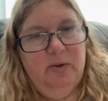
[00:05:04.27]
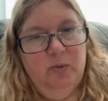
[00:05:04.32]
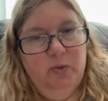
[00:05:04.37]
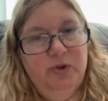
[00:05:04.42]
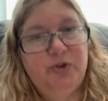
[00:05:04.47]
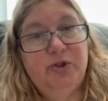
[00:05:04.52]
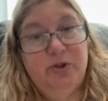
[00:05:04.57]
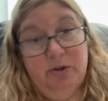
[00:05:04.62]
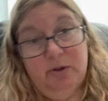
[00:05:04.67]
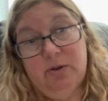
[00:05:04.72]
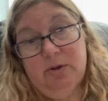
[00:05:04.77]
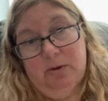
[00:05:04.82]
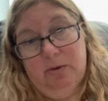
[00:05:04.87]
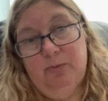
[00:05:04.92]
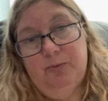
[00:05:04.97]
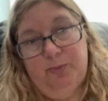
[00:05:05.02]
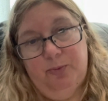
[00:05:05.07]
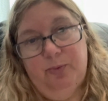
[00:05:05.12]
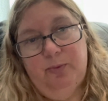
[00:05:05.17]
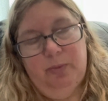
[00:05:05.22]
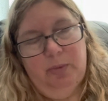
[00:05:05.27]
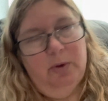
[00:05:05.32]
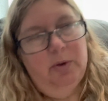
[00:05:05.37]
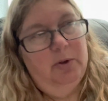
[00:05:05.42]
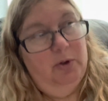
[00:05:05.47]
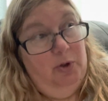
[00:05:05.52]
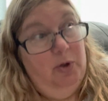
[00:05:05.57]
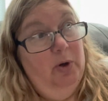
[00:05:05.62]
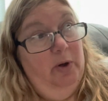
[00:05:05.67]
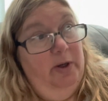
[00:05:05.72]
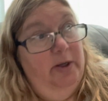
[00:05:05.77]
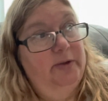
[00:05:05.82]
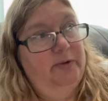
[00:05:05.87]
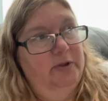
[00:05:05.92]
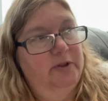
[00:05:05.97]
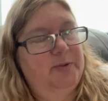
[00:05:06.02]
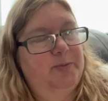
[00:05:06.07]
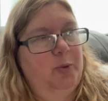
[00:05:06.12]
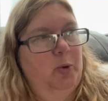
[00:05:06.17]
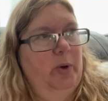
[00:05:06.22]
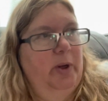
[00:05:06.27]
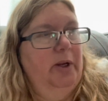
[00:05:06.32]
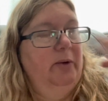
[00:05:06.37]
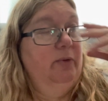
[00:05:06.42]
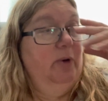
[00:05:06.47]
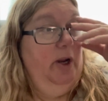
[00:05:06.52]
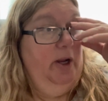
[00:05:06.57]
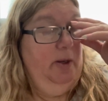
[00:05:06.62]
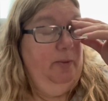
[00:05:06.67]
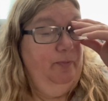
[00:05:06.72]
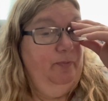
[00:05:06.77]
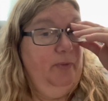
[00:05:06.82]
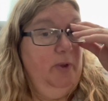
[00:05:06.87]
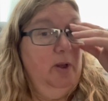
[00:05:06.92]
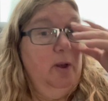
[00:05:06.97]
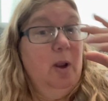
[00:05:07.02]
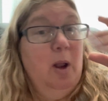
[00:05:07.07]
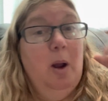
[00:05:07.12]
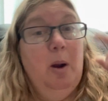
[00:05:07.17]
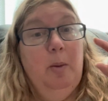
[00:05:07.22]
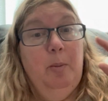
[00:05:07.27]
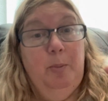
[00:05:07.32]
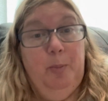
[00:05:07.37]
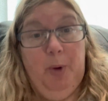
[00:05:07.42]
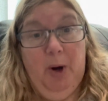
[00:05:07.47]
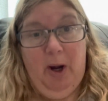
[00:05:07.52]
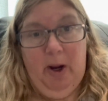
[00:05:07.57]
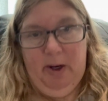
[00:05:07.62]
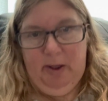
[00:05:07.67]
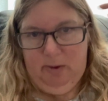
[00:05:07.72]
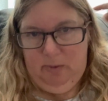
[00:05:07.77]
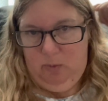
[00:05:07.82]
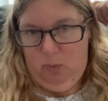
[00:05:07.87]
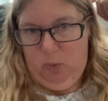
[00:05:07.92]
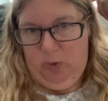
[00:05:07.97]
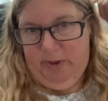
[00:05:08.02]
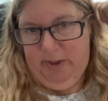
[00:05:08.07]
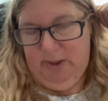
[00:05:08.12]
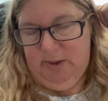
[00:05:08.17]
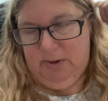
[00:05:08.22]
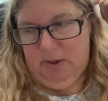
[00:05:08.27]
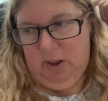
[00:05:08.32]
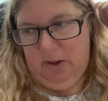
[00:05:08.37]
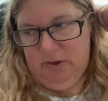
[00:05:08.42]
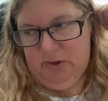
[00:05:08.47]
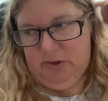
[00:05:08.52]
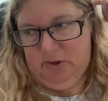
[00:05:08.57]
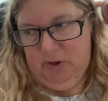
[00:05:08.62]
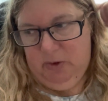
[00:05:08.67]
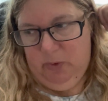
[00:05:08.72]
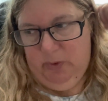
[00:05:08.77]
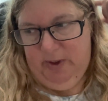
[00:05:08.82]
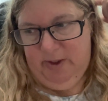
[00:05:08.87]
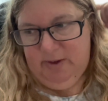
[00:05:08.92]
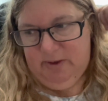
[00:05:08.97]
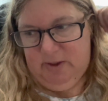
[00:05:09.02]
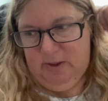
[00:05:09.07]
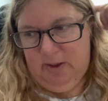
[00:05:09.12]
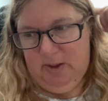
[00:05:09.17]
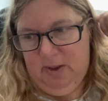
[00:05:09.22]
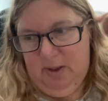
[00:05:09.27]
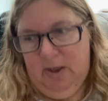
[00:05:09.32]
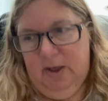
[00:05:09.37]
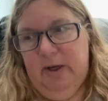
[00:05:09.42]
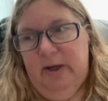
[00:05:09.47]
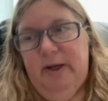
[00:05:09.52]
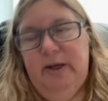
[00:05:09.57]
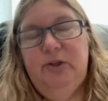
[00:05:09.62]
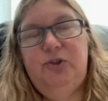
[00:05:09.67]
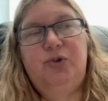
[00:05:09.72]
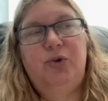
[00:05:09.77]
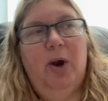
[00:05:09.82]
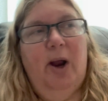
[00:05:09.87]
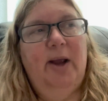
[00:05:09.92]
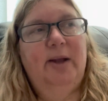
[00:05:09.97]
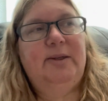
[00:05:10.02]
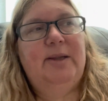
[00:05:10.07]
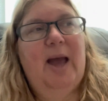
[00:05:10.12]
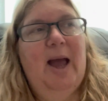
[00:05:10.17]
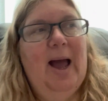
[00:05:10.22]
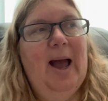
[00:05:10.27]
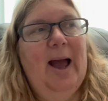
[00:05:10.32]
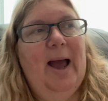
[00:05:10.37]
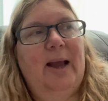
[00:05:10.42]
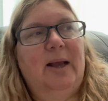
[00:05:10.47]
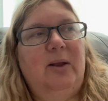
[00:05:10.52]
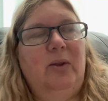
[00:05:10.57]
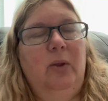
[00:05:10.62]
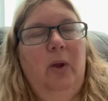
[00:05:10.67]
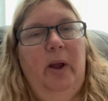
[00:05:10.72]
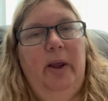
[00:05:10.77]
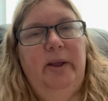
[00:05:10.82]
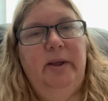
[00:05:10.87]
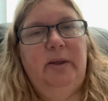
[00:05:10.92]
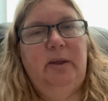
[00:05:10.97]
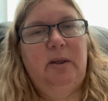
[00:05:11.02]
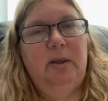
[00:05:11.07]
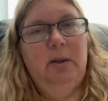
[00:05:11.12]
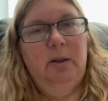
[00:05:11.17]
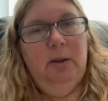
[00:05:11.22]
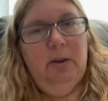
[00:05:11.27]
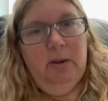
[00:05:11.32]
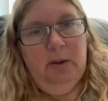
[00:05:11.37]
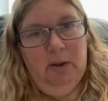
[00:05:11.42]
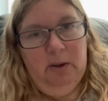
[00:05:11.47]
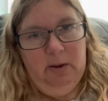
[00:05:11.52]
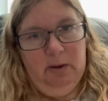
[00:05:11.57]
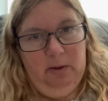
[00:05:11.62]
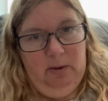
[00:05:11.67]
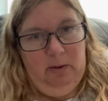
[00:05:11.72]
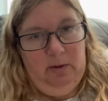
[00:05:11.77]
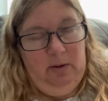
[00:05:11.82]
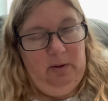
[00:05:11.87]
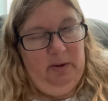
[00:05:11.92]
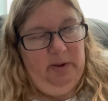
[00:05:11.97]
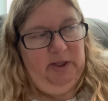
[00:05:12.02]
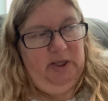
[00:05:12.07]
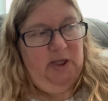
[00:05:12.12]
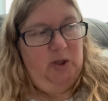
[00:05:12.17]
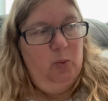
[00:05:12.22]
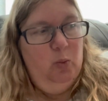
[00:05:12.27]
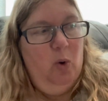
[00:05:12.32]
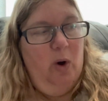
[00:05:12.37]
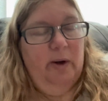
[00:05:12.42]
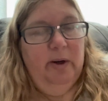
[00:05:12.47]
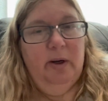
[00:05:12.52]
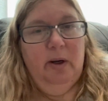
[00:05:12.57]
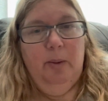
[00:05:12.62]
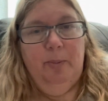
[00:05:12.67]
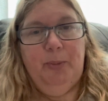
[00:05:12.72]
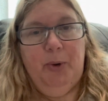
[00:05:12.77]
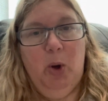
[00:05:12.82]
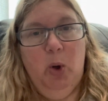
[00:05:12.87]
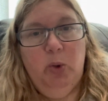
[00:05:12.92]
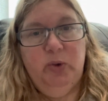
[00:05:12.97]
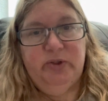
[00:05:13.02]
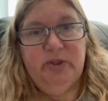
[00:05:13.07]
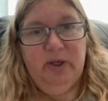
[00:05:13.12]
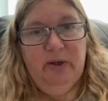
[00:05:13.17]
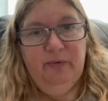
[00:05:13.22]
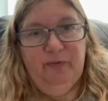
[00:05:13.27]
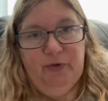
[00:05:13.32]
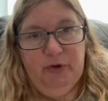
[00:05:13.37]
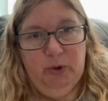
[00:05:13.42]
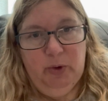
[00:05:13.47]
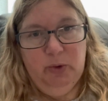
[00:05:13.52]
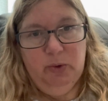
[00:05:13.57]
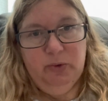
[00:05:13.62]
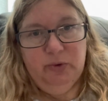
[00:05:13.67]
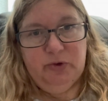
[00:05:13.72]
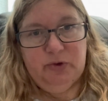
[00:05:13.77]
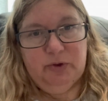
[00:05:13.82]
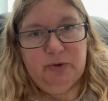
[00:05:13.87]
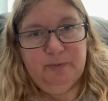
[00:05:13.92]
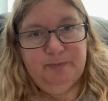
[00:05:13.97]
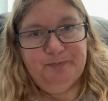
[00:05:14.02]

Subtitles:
which is good at this point, right? But what he does do is he tried to act like he wanted opposing views